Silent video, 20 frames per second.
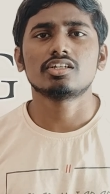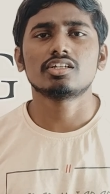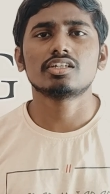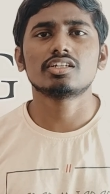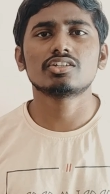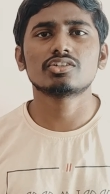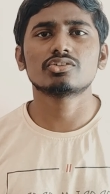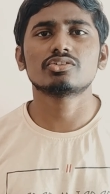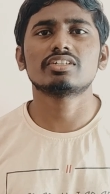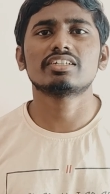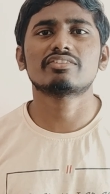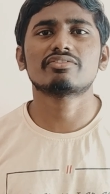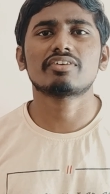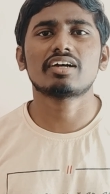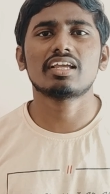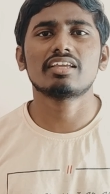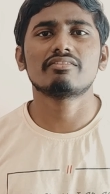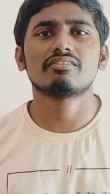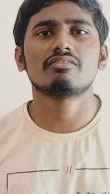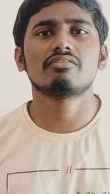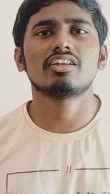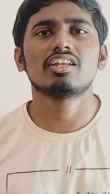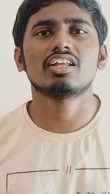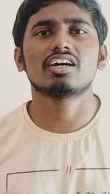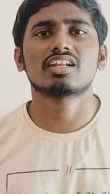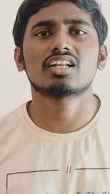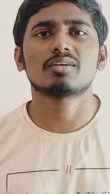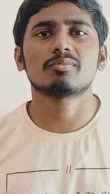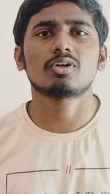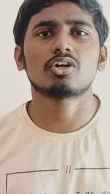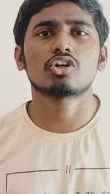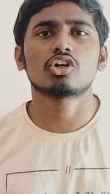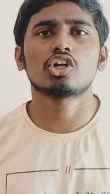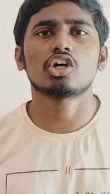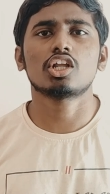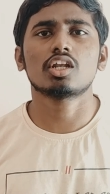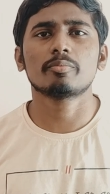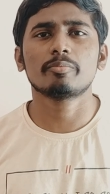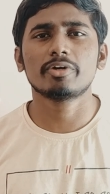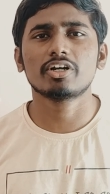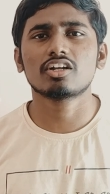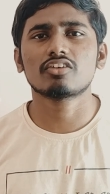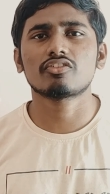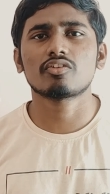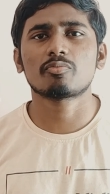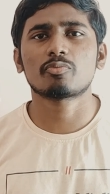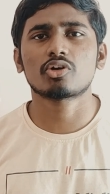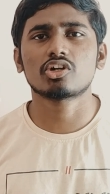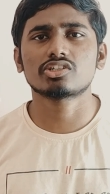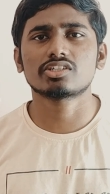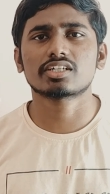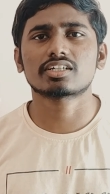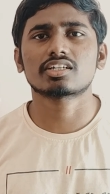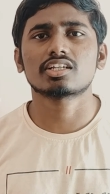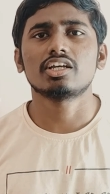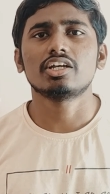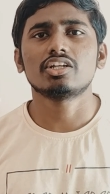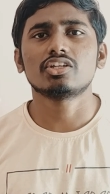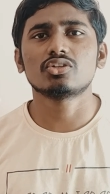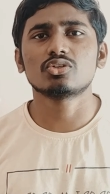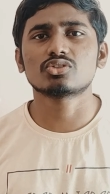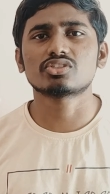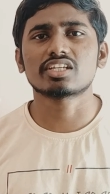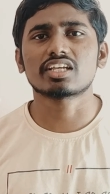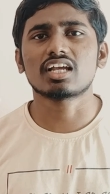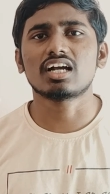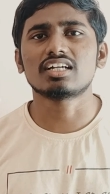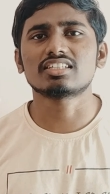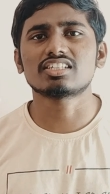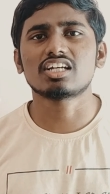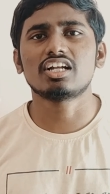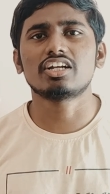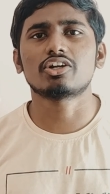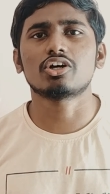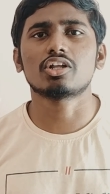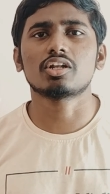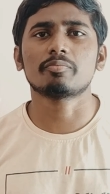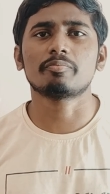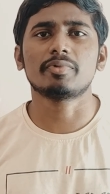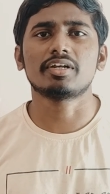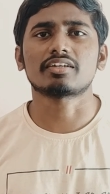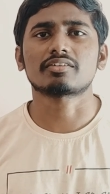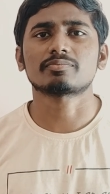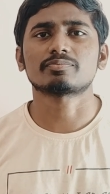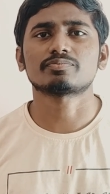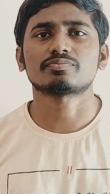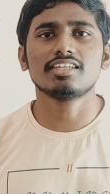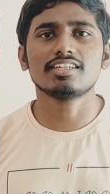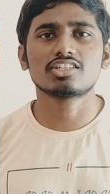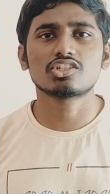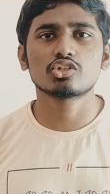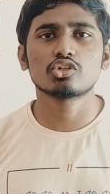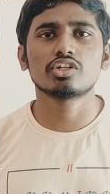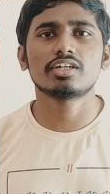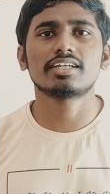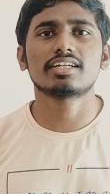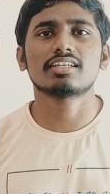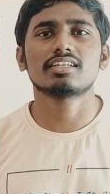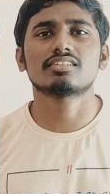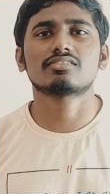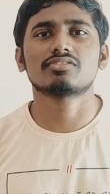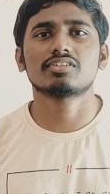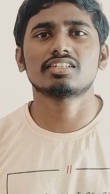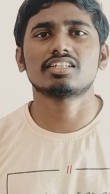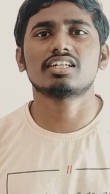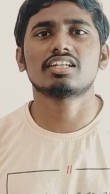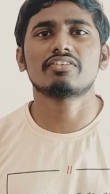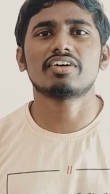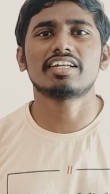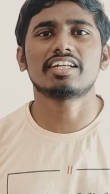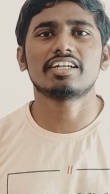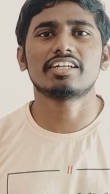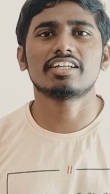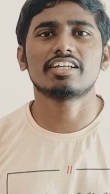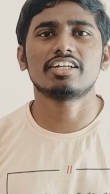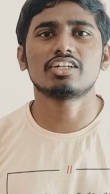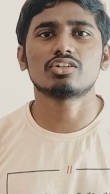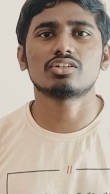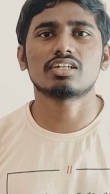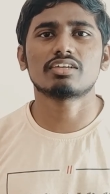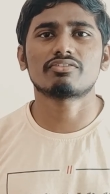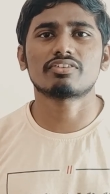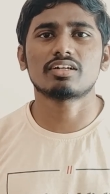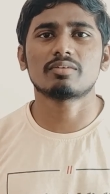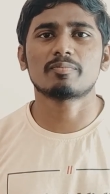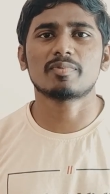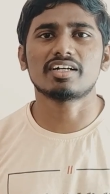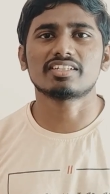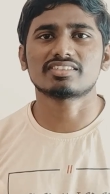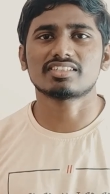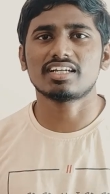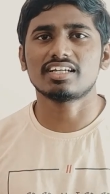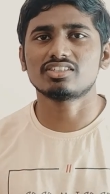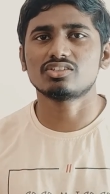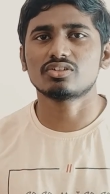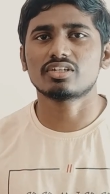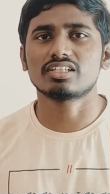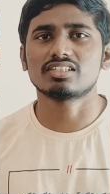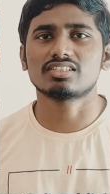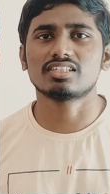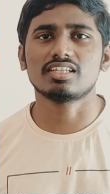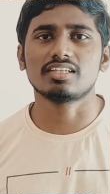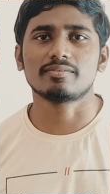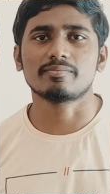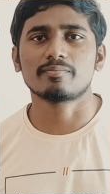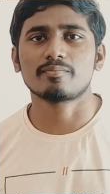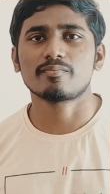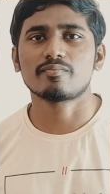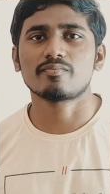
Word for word: In unit 5, we will learn about development of a project using agile development. Each unit is further divided into different parts as you can see.